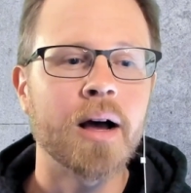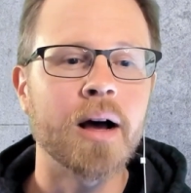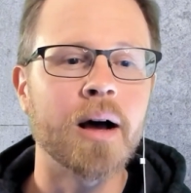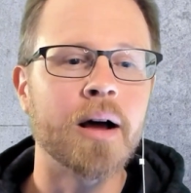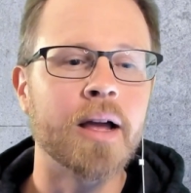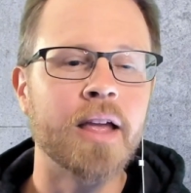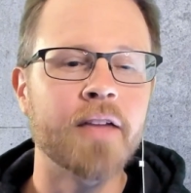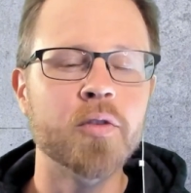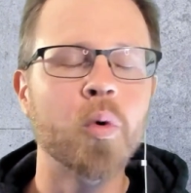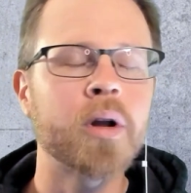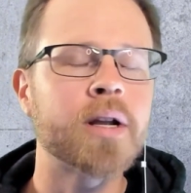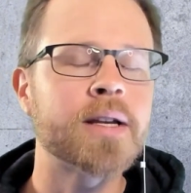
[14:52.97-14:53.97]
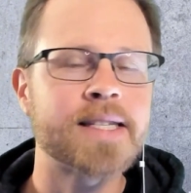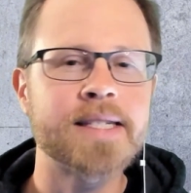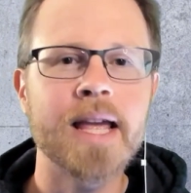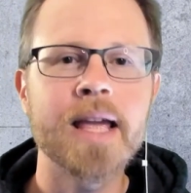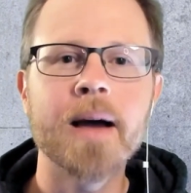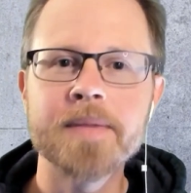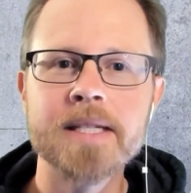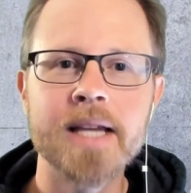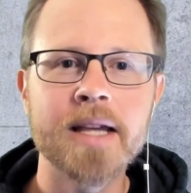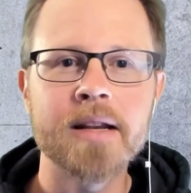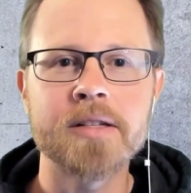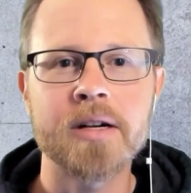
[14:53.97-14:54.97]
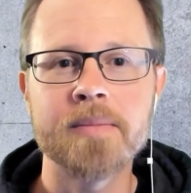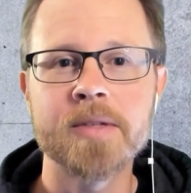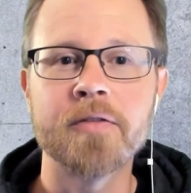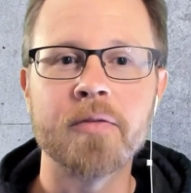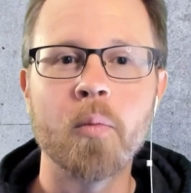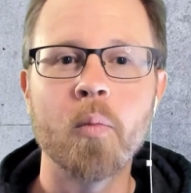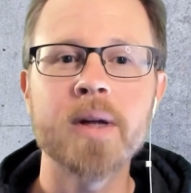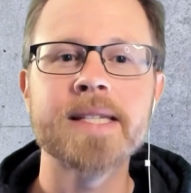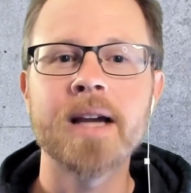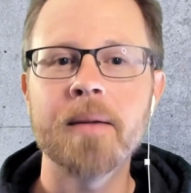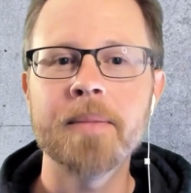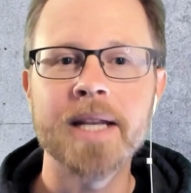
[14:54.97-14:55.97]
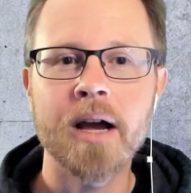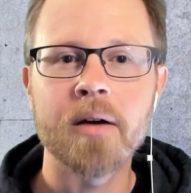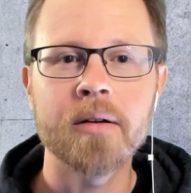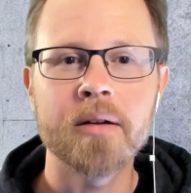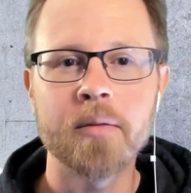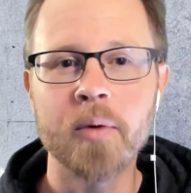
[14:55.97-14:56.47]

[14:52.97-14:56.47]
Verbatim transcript: Uh, if you want to stay up to date in terms of what's coming out,